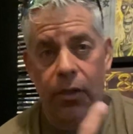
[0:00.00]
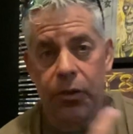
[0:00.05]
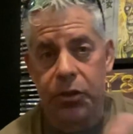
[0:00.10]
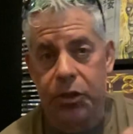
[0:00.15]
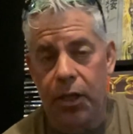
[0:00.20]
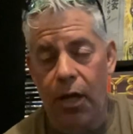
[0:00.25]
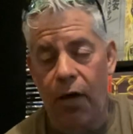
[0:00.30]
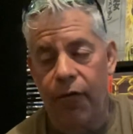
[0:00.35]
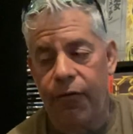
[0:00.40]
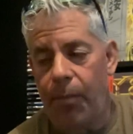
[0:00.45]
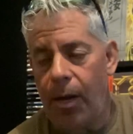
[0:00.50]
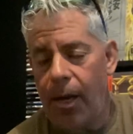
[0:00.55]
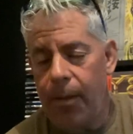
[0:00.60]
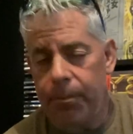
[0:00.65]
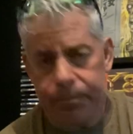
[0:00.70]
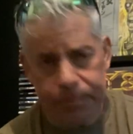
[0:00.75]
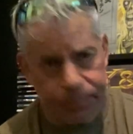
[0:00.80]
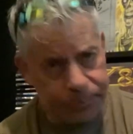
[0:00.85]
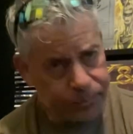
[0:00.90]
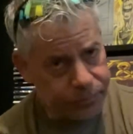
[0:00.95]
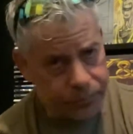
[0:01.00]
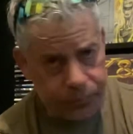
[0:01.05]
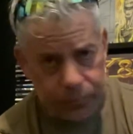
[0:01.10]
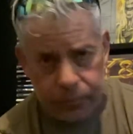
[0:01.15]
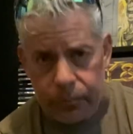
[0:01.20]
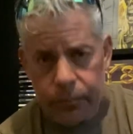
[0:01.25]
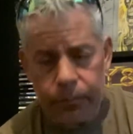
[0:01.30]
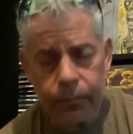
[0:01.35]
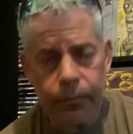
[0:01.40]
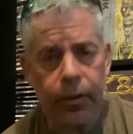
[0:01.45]
stuff, man.
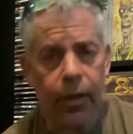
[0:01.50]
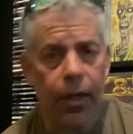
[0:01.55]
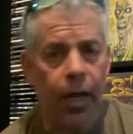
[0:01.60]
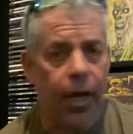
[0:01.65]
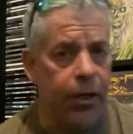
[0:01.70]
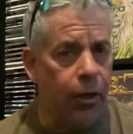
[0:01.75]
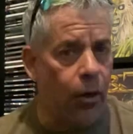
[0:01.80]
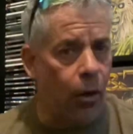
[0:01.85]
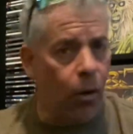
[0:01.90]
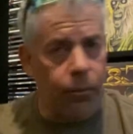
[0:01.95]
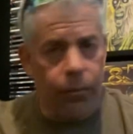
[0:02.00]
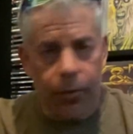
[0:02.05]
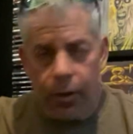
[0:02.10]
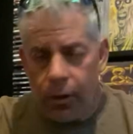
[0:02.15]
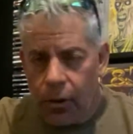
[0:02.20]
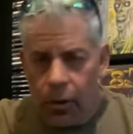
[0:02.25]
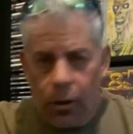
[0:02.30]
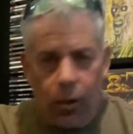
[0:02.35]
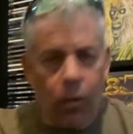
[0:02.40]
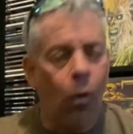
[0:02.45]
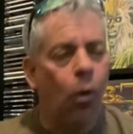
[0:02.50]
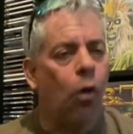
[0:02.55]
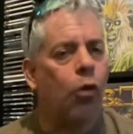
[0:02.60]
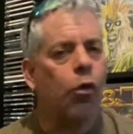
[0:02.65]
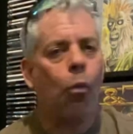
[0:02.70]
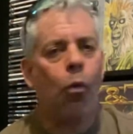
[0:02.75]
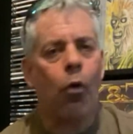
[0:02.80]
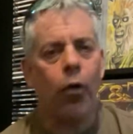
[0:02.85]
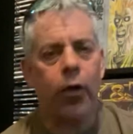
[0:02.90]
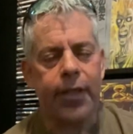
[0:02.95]
And, you know, all the
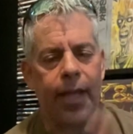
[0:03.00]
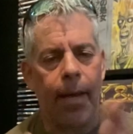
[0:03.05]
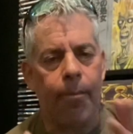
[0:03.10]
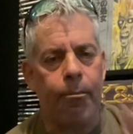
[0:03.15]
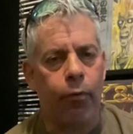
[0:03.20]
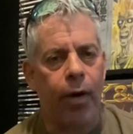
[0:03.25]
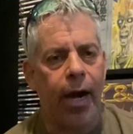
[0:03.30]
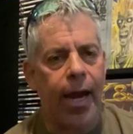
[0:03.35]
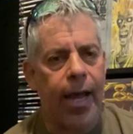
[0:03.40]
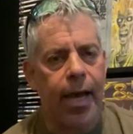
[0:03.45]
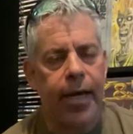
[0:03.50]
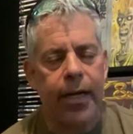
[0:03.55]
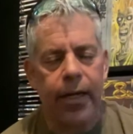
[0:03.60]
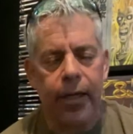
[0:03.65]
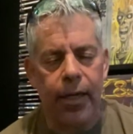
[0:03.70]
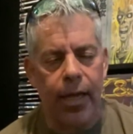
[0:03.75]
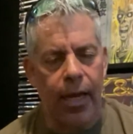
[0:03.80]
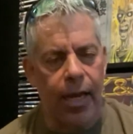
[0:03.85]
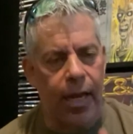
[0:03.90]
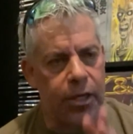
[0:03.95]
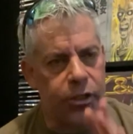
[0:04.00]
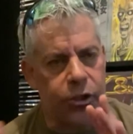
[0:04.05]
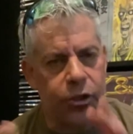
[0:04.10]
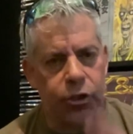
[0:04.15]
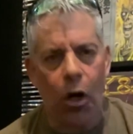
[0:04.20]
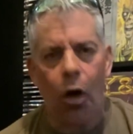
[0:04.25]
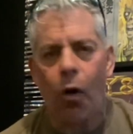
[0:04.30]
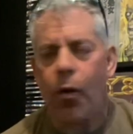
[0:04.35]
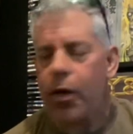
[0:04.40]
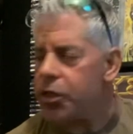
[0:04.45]
work that Brad and
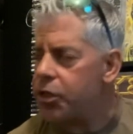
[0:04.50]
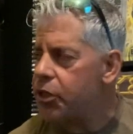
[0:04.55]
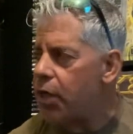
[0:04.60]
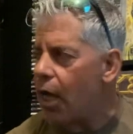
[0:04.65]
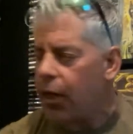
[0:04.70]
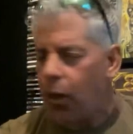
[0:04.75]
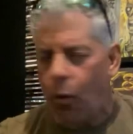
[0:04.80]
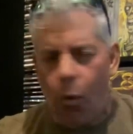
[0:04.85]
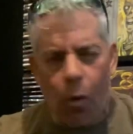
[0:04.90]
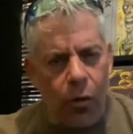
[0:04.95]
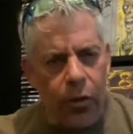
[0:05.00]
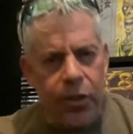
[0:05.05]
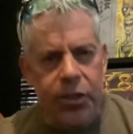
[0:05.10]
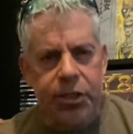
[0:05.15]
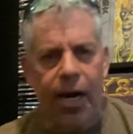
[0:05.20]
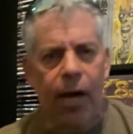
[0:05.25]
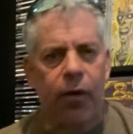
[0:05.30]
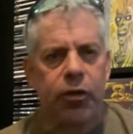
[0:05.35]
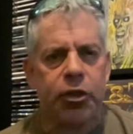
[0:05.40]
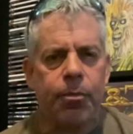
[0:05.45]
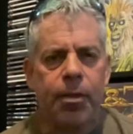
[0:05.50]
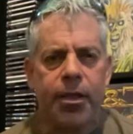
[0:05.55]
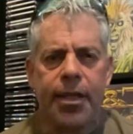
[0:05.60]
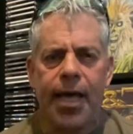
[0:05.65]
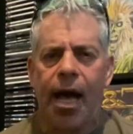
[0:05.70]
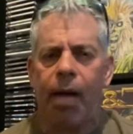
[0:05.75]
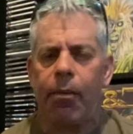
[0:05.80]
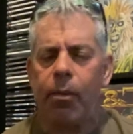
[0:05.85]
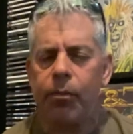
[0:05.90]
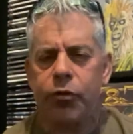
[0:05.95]
Joe has done on all these Aerosmith
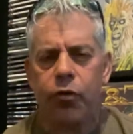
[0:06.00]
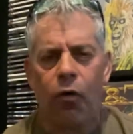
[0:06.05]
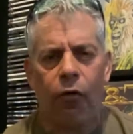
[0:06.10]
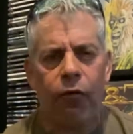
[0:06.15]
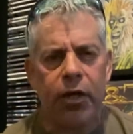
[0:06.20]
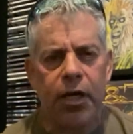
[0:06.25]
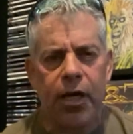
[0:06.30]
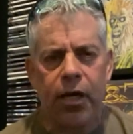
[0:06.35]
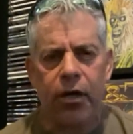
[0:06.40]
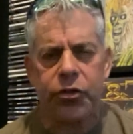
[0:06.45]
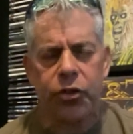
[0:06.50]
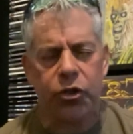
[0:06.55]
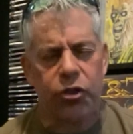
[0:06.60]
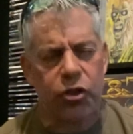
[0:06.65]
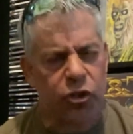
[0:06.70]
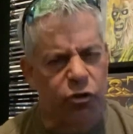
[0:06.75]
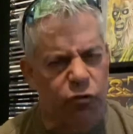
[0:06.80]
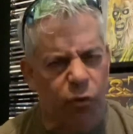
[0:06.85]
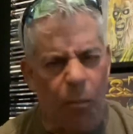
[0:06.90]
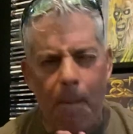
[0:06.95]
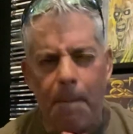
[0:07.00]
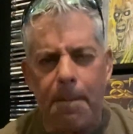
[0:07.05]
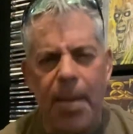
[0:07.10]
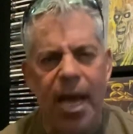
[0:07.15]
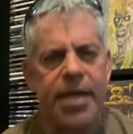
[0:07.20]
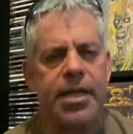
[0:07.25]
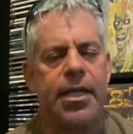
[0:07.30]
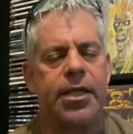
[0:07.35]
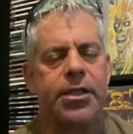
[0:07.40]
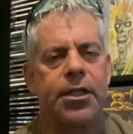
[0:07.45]
albums over the years are just
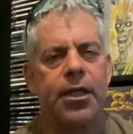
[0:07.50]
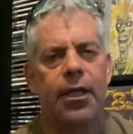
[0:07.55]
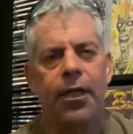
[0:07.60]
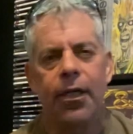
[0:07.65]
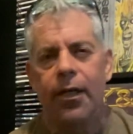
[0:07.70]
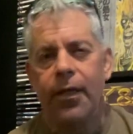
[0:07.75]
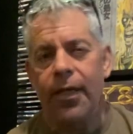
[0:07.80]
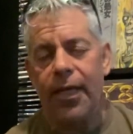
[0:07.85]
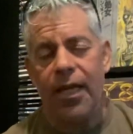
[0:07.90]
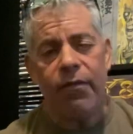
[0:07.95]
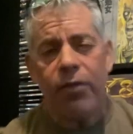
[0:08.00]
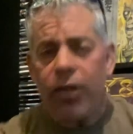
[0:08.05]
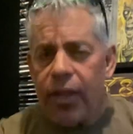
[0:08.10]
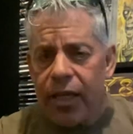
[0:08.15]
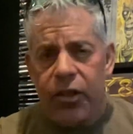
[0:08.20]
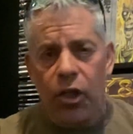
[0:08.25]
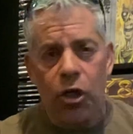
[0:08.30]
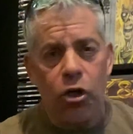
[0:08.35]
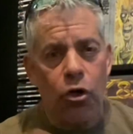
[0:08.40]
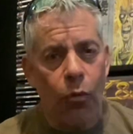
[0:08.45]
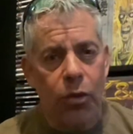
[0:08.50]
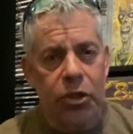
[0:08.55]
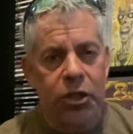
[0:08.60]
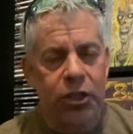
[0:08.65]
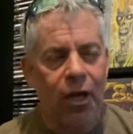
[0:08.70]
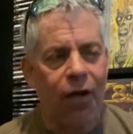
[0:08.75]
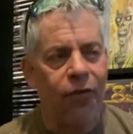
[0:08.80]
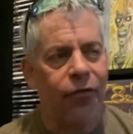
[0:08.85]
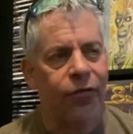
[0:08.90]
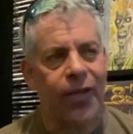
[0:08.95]
tremendous. Even like the newer
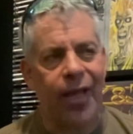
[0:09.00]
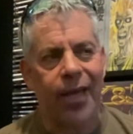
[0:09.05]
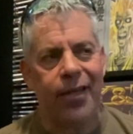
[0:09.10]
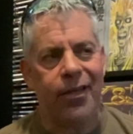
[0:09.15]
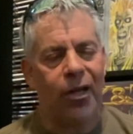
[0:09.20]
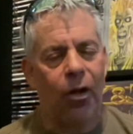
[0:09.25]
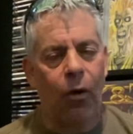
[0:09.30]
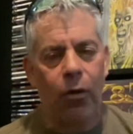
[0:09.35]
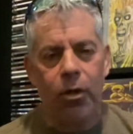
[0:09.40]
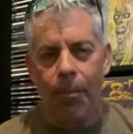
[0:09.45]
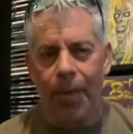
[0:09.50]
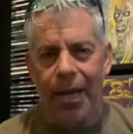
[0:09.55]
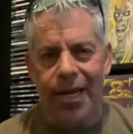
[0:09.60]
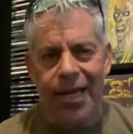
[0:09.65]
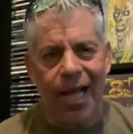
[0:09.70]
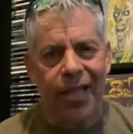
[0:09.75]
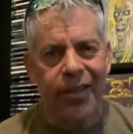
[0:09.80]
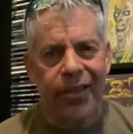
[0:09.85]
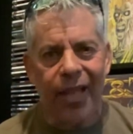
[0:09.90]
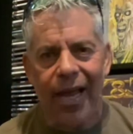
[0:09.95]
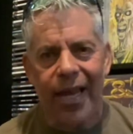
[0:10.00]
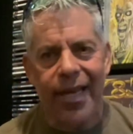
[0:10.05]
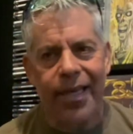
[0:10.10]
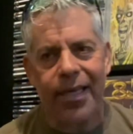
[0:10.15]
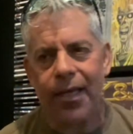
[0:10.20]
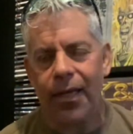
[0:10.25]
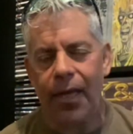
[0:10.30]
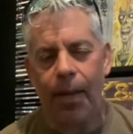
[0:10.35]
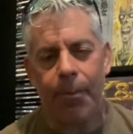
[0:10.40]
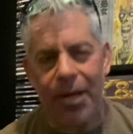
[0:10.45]
stuff that, you know, you may not like.
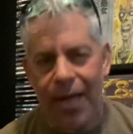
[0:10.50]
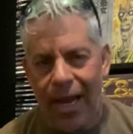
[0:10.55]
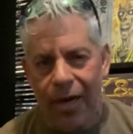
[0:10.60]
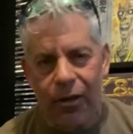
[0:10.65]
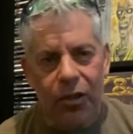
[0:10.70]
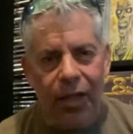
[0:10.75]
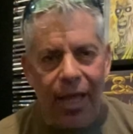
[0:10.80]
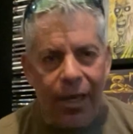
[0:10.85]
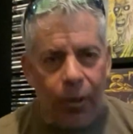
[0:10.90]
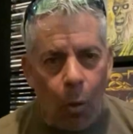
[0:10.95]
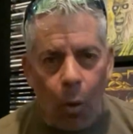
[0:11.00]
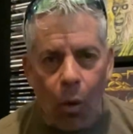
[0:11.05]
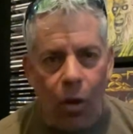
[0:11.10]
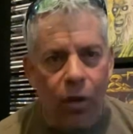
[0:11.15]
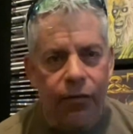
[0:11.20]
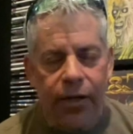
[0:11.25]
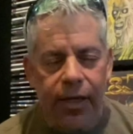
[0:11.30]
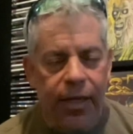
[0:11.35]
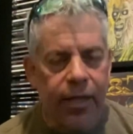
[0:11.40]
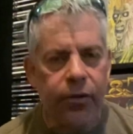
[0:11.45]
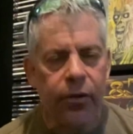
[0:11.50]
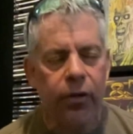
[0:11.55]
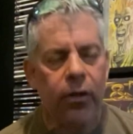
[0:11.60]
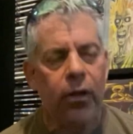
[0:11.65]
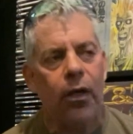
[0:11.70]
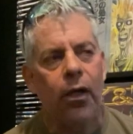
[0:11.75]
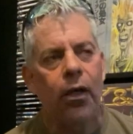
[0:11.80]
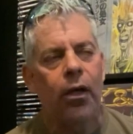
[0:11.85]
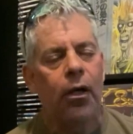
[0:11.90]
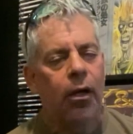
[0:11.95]
I mean, I don't like all of it either.
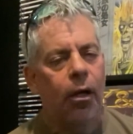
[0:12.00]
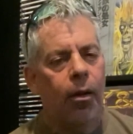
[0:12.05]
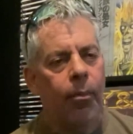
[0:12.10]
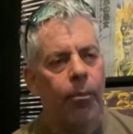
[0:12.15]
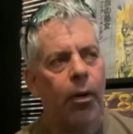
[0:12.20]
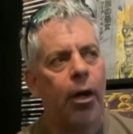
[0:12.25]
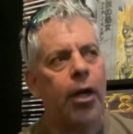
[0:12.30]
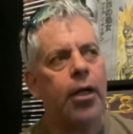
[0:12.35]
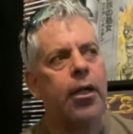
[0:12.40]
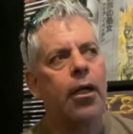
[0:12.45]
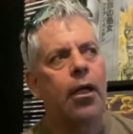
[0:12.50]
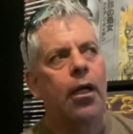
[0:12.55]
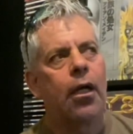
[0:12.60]
But